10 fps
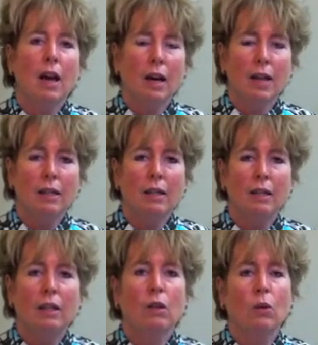HUD
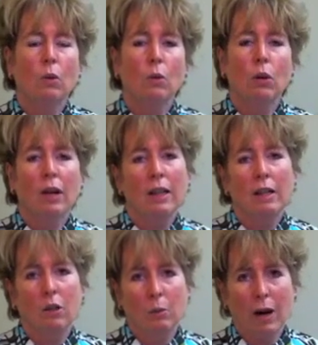and
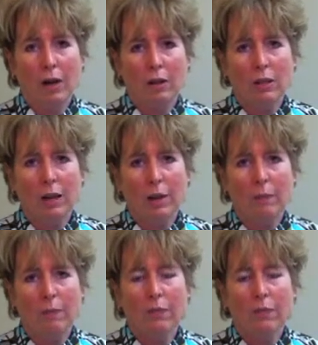then your buyer's name.